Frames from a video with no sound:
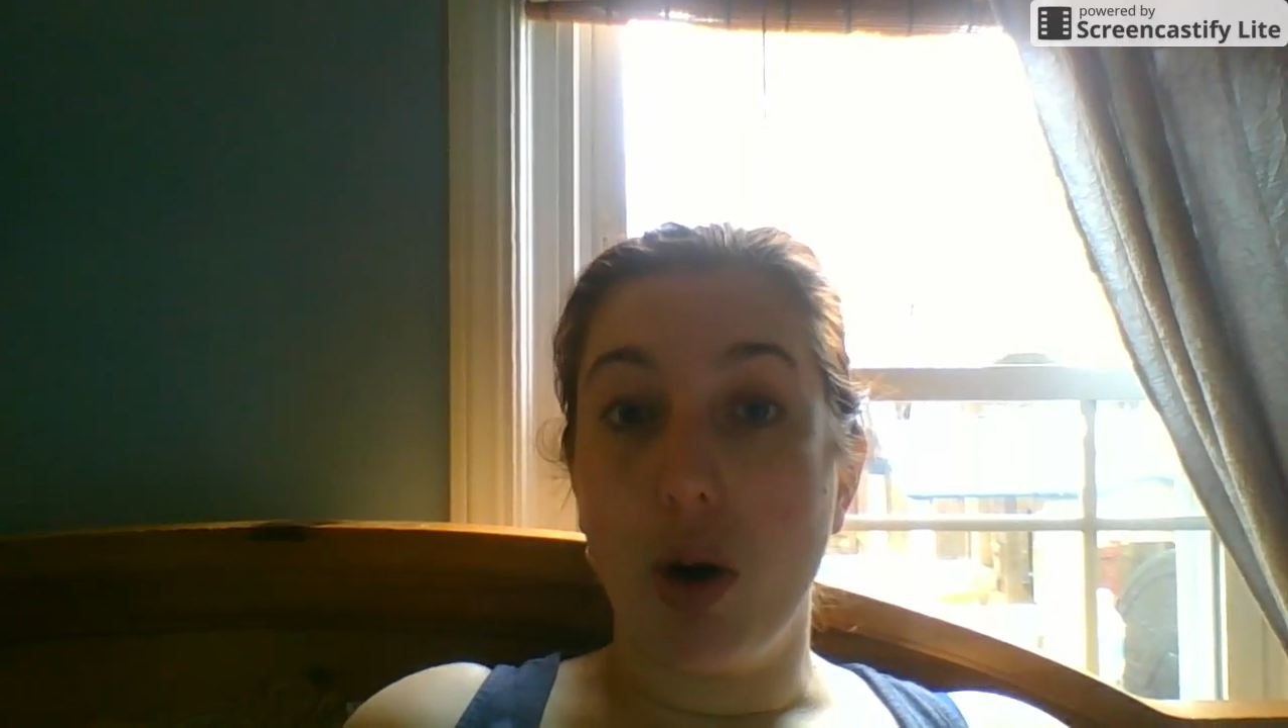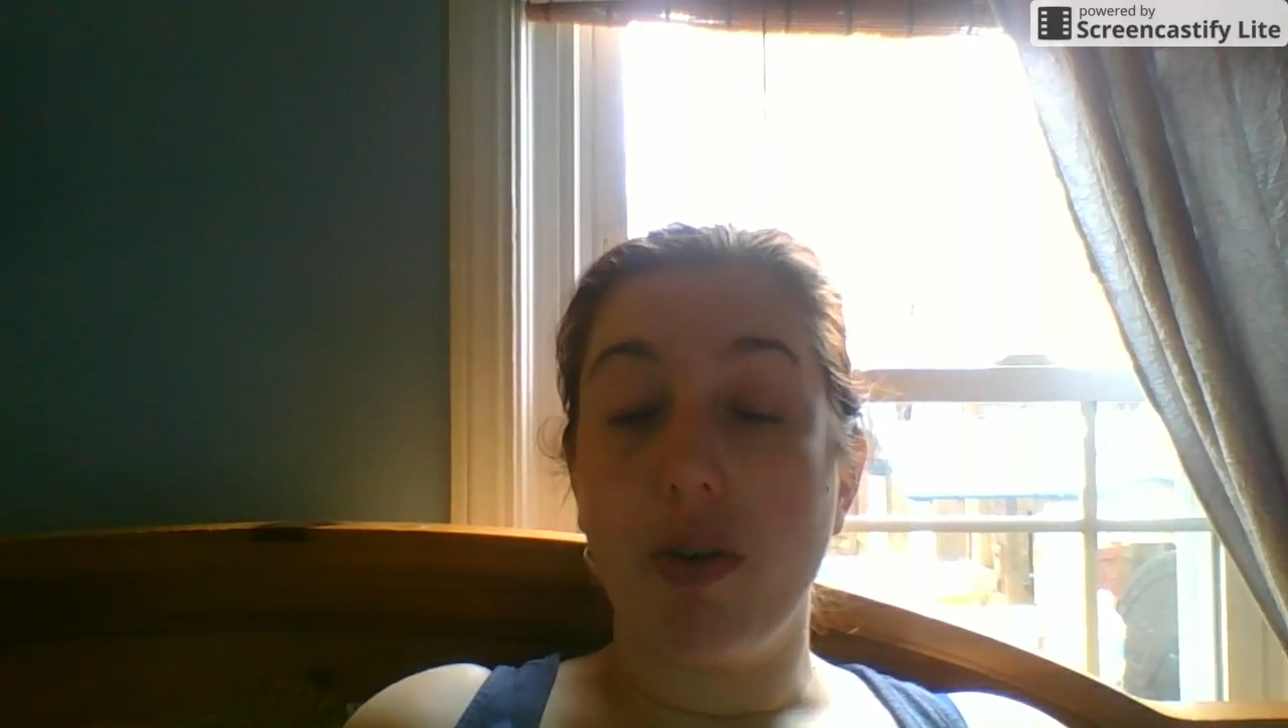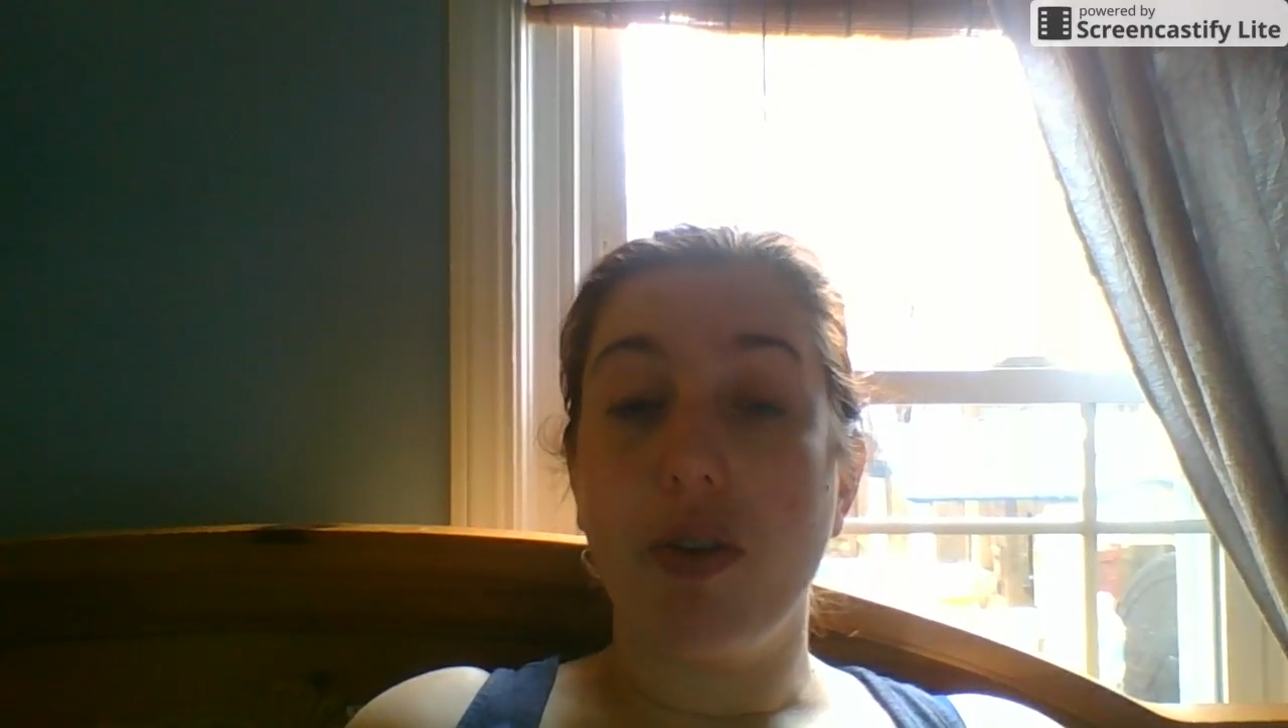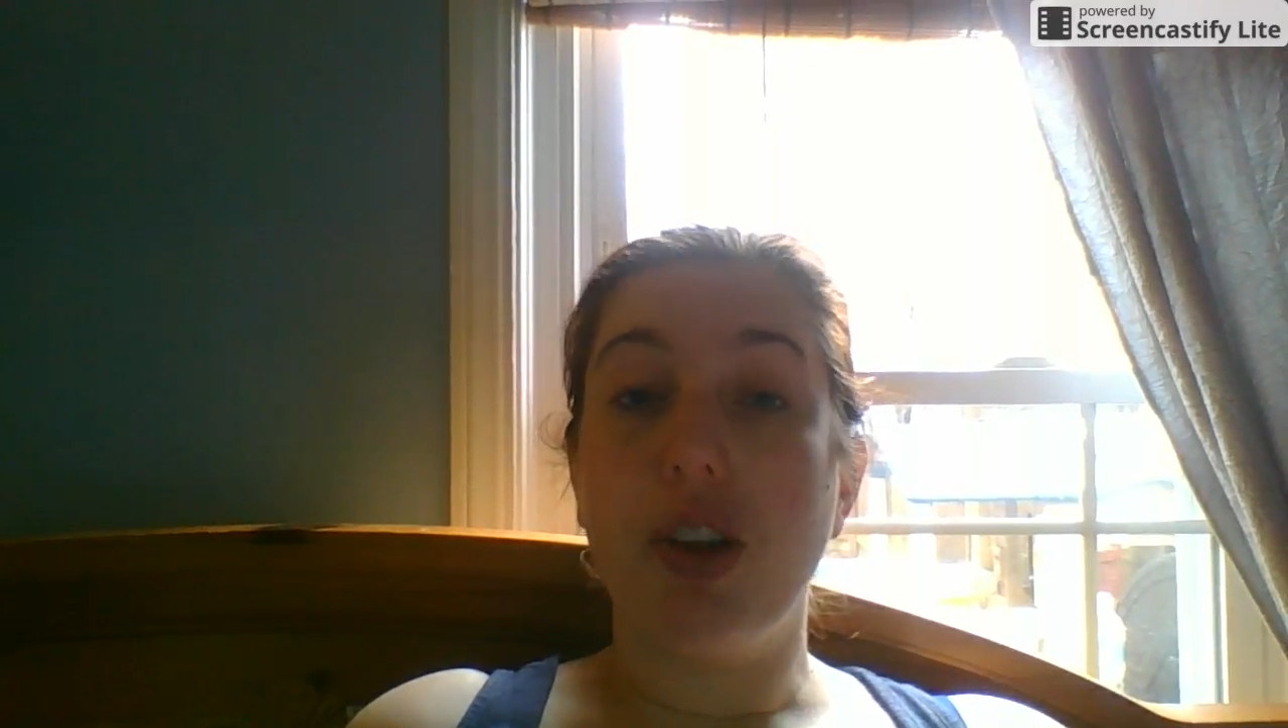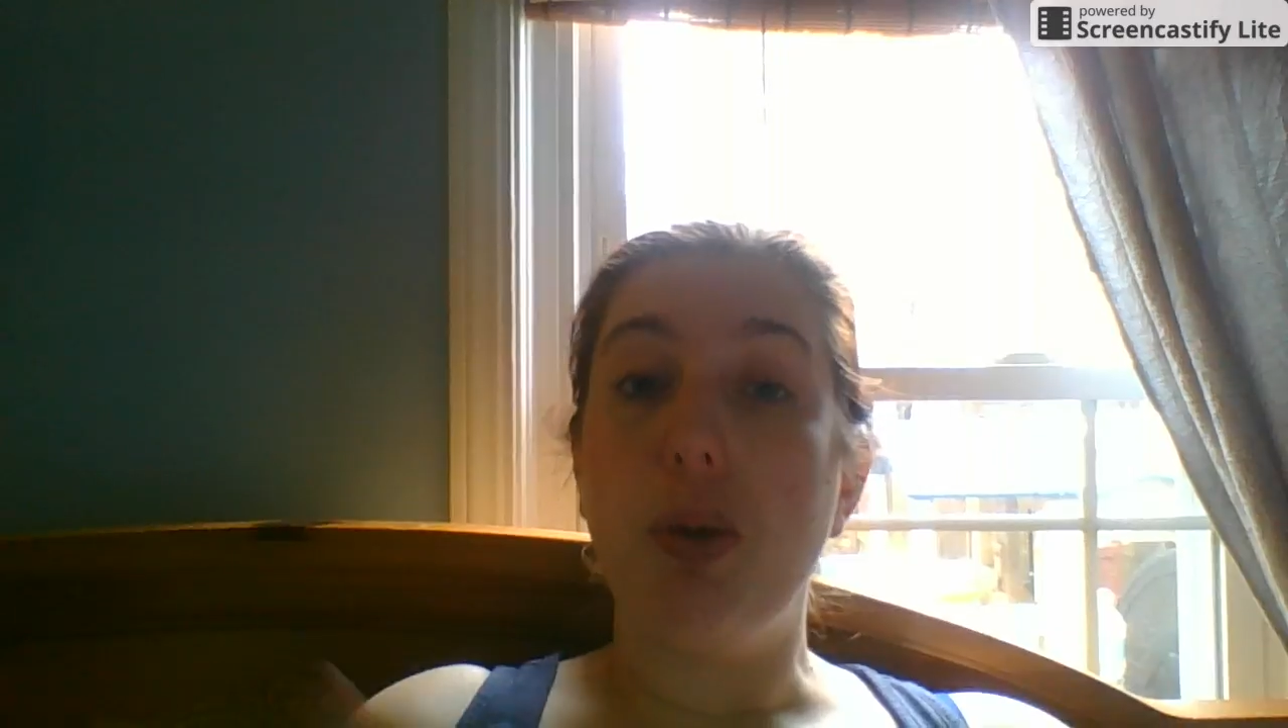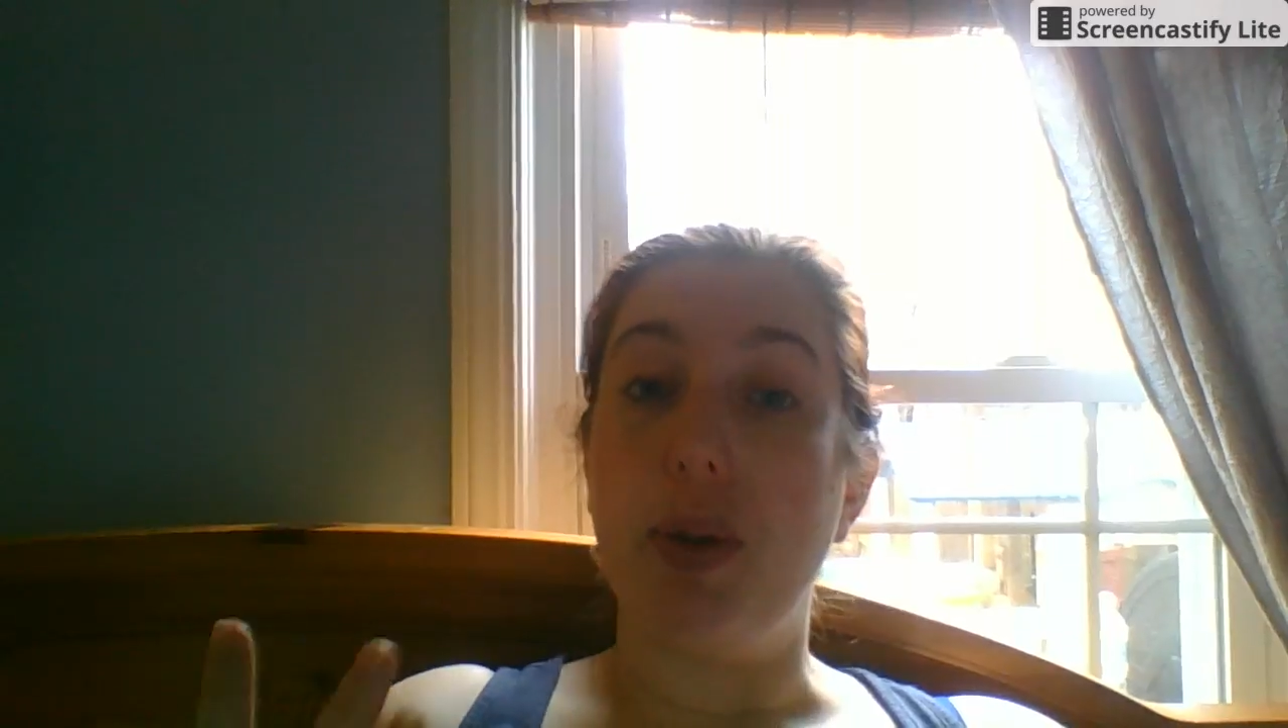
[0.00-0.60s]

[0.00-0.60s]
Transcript: of a few